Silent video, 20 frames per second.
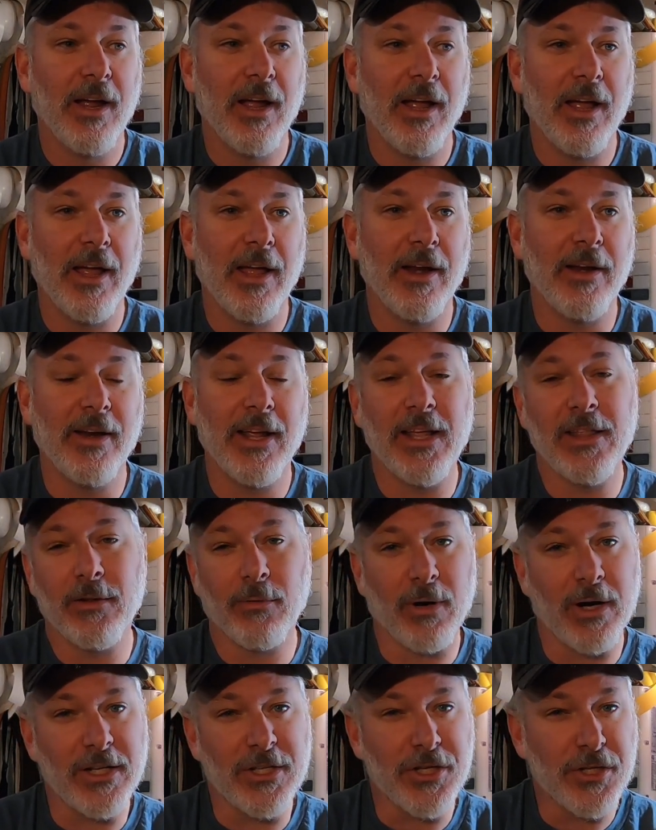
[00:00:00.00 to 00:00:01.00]
and in the
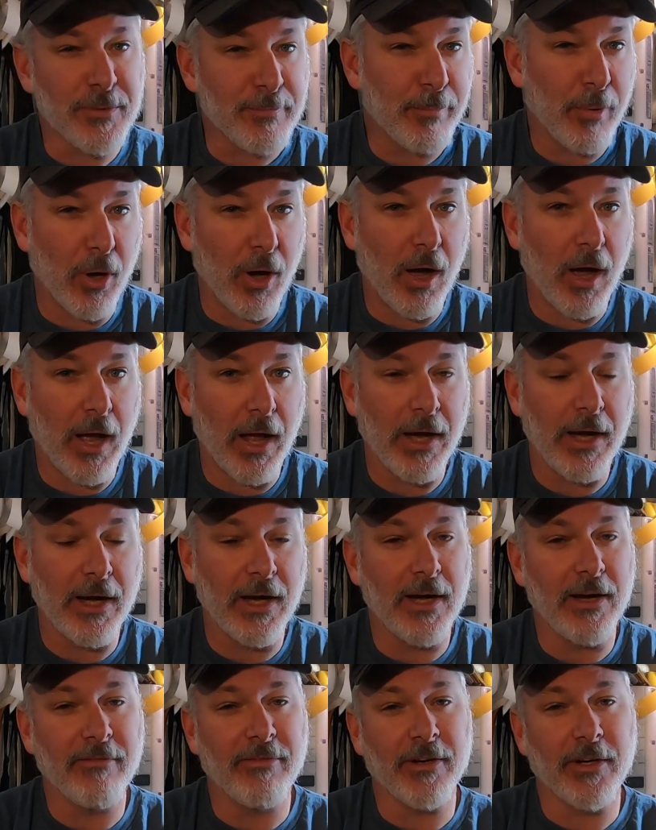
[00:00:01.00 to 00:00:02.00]
right spot
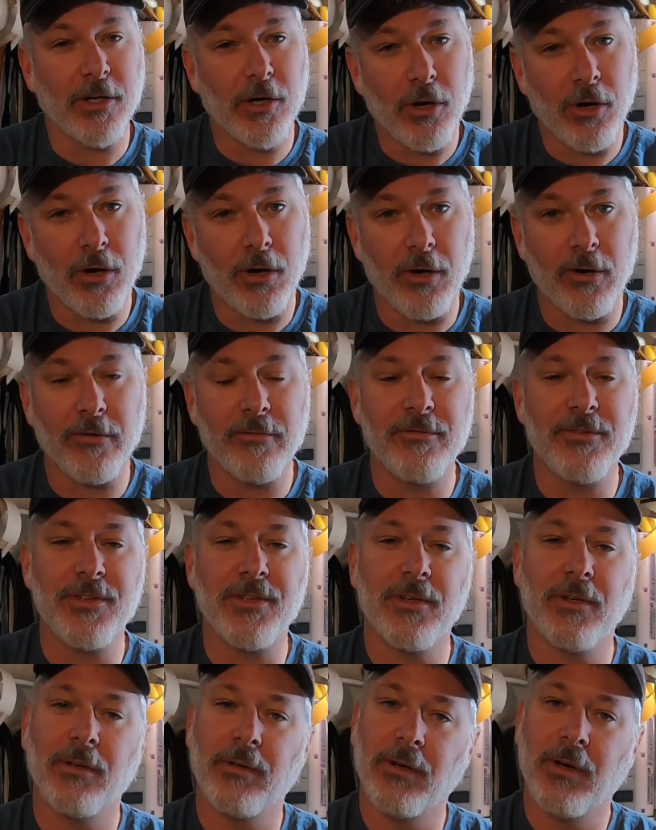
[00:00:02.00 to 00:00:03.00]
and if it curves
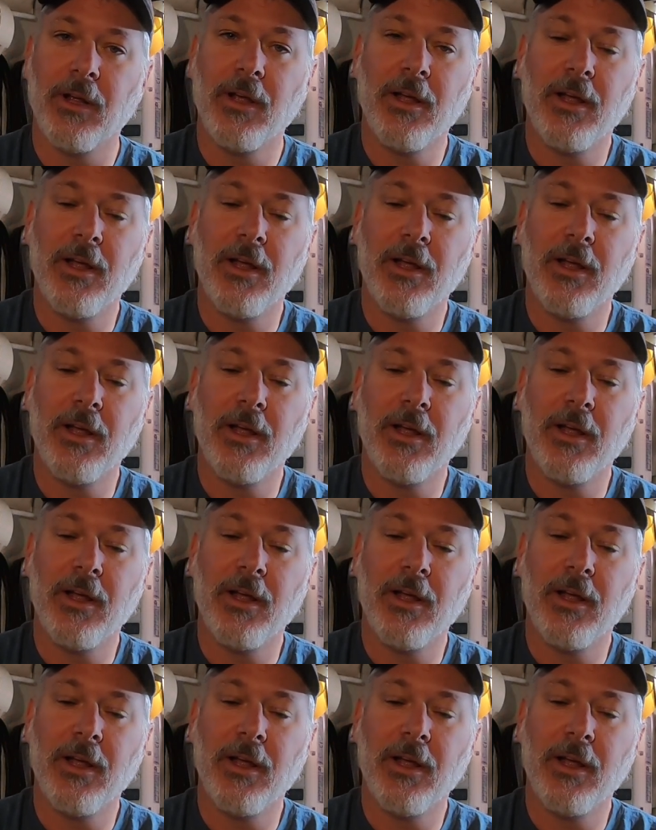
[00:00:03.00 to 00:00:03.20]
and